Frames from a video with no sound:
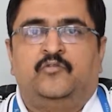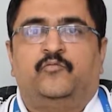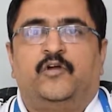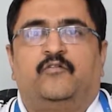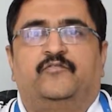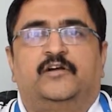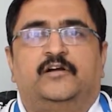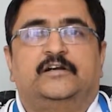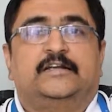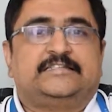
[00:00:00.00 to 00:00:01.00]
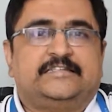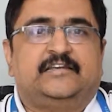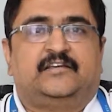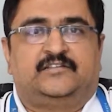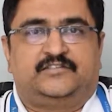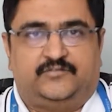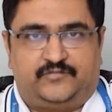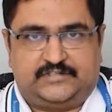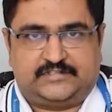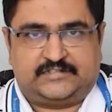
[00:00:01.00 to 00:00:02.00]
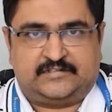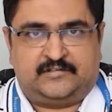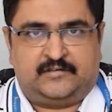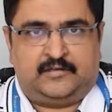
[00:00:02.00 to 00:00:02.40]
we offer a testing services.